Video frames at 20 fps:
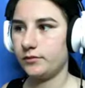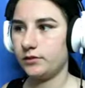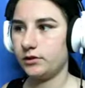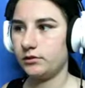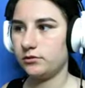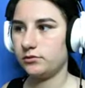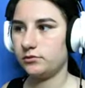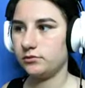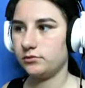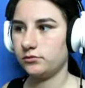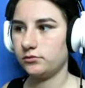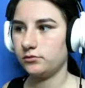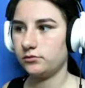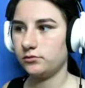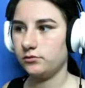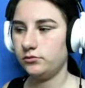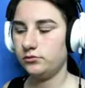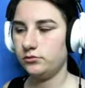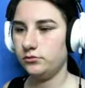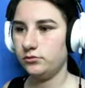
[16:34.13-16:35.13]
That, like,
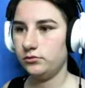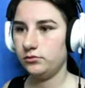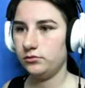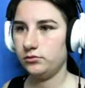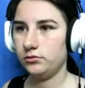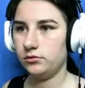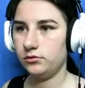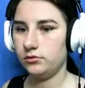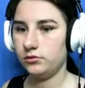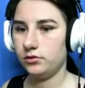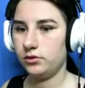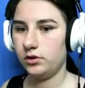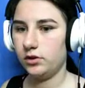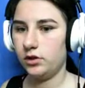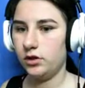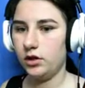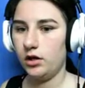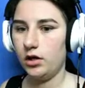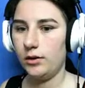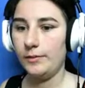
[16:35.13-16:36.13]
whole...
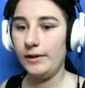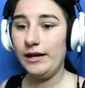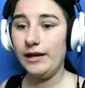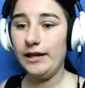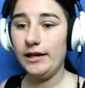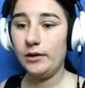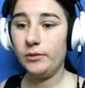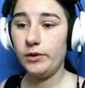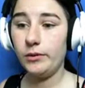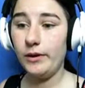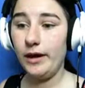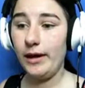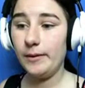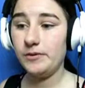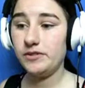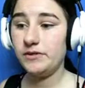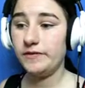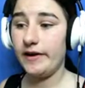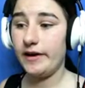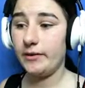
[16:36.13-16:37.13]
I want to say Indian
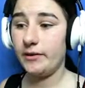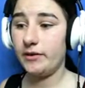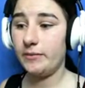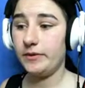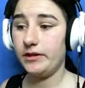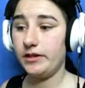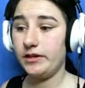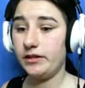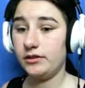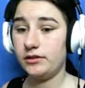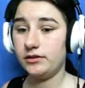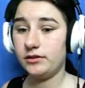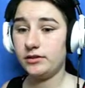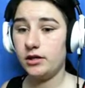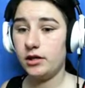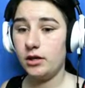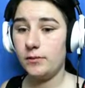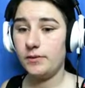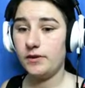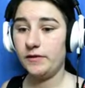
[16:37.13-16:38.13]
landscape. That was
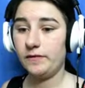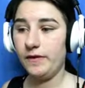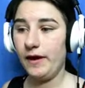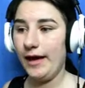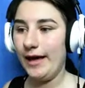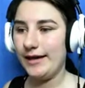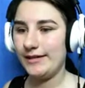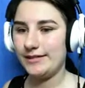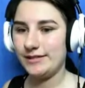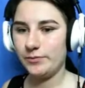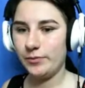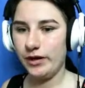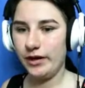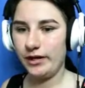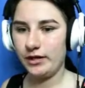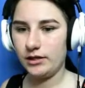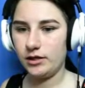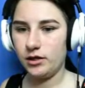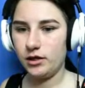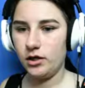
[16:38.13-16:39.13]
beautiful. I
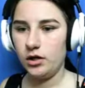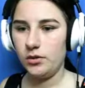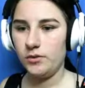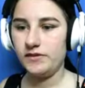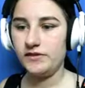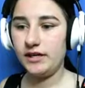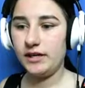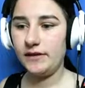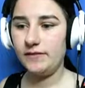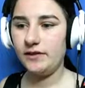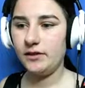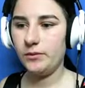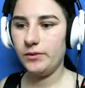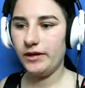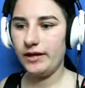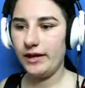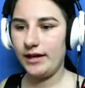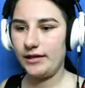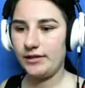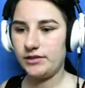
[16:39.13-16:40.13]
actually want that as my
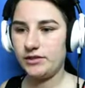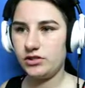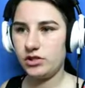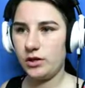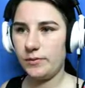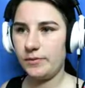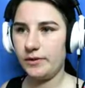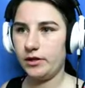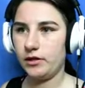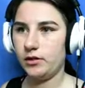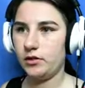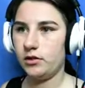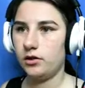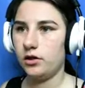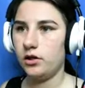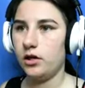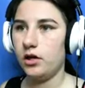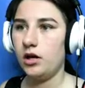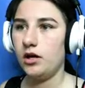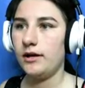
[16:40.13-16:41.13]
wallpaper. That is
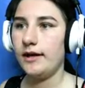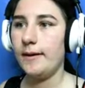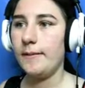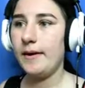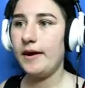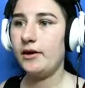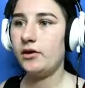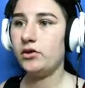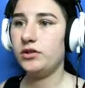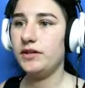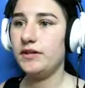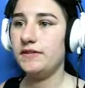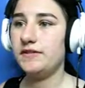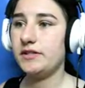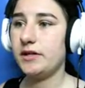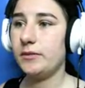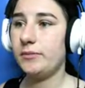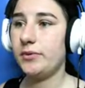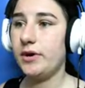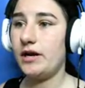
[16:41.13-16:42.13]
aesthetically pleasing and
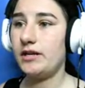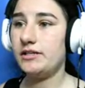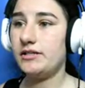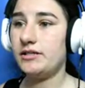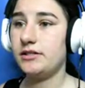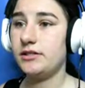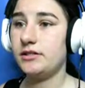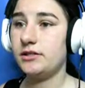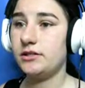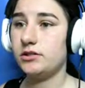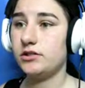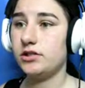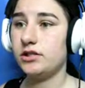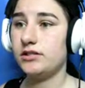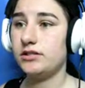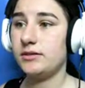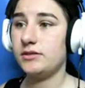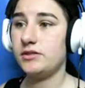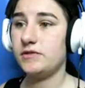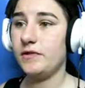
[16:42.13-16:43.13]
beautiful. Time to
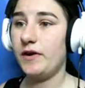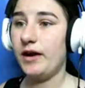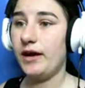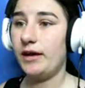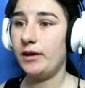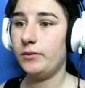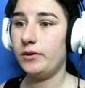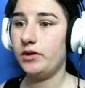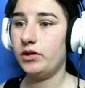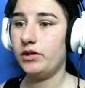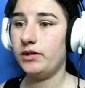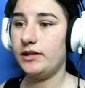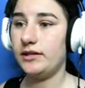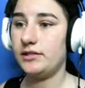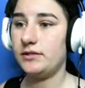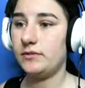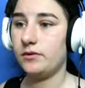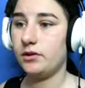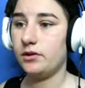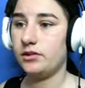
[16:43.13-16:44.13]
hold some
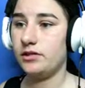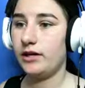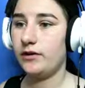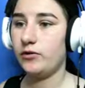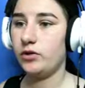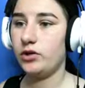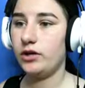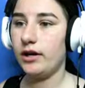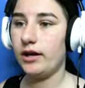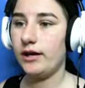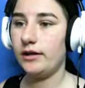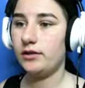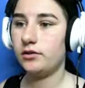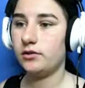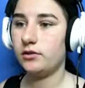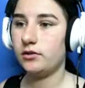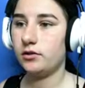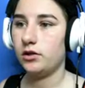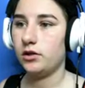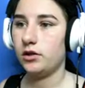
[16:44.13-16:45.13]

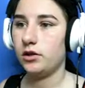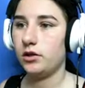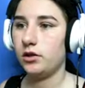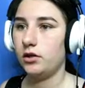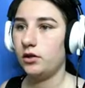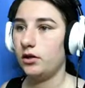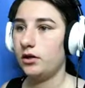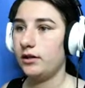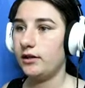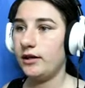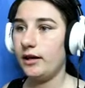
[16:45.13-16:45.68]
audiences?